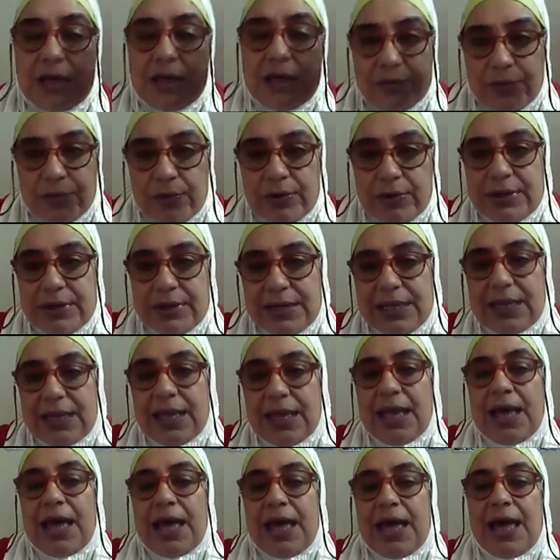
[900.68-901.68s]

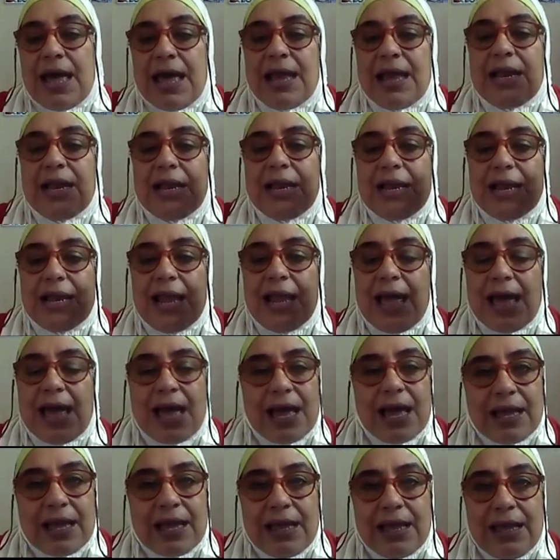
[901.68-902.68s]
Wrongly,
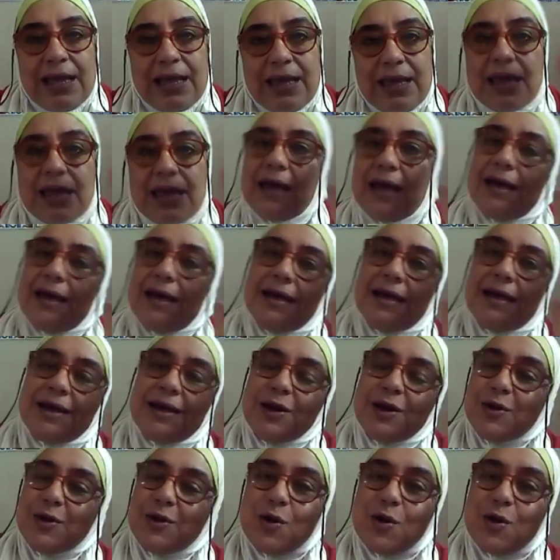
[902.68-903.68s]
Al-Hajj.
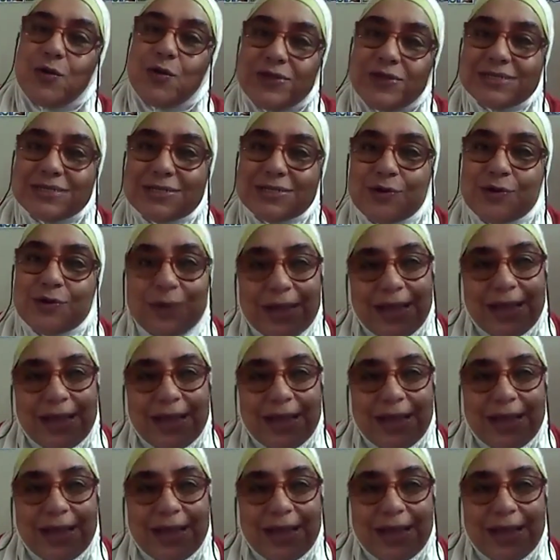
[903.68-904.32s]
No, there is no